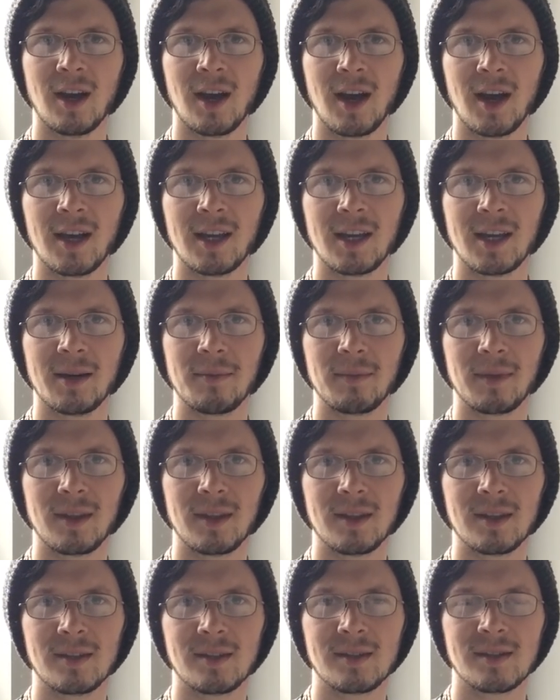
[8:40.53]
I am
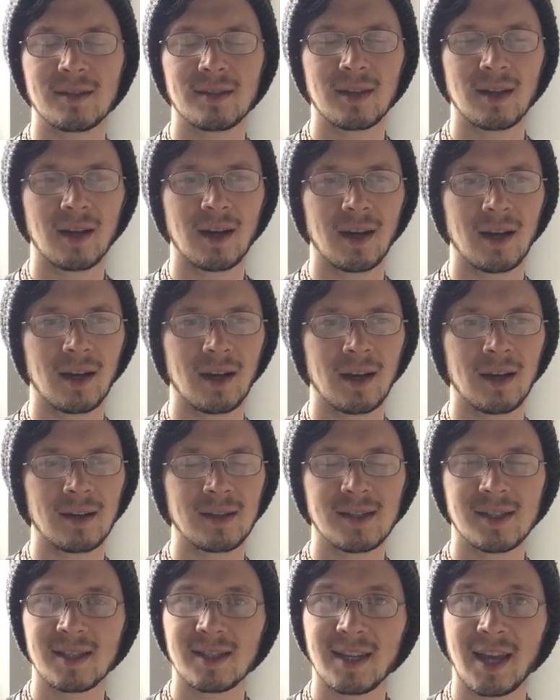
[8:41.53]
this
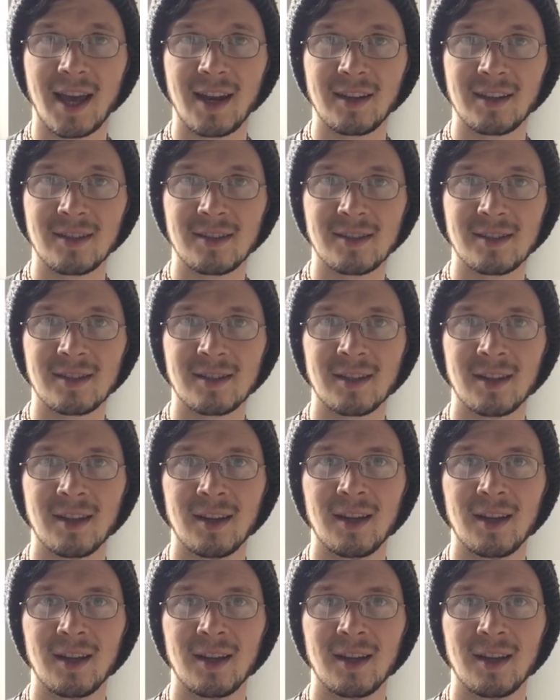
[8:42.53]
status,